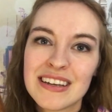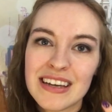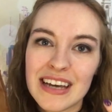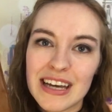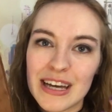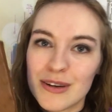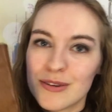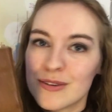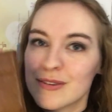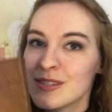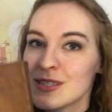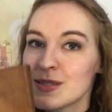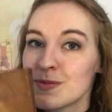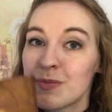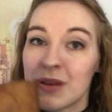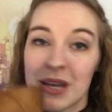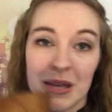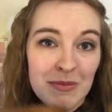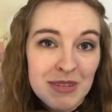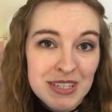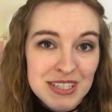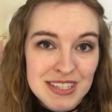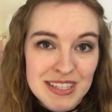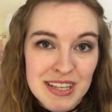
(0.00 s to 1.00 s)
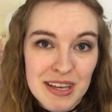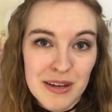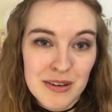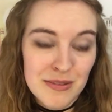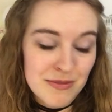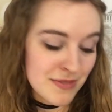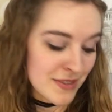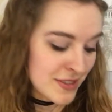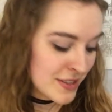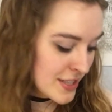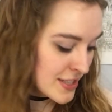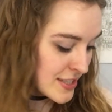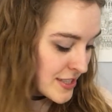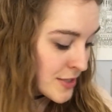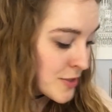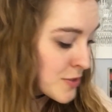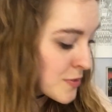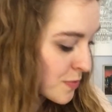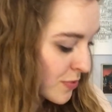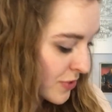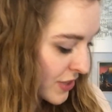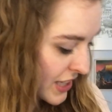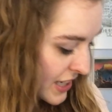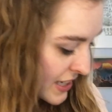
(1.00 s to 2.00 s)
I was by myself in this new
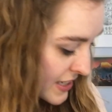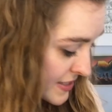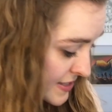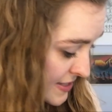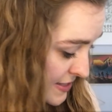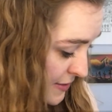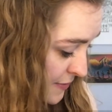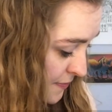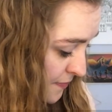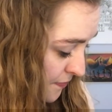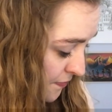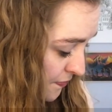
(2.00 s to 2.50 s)
place,